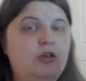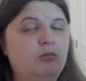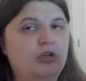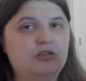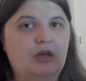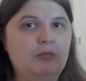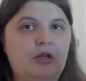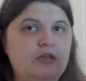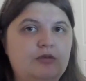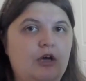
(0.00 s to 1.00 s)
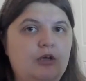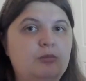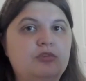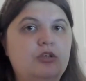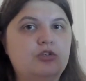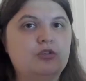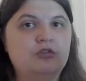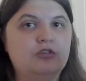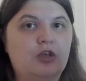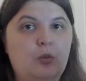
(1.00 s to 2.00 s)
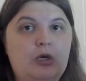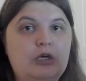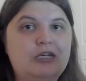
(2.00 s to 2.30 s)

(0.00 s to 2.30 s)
because I'm not even 100% sure this is going to work.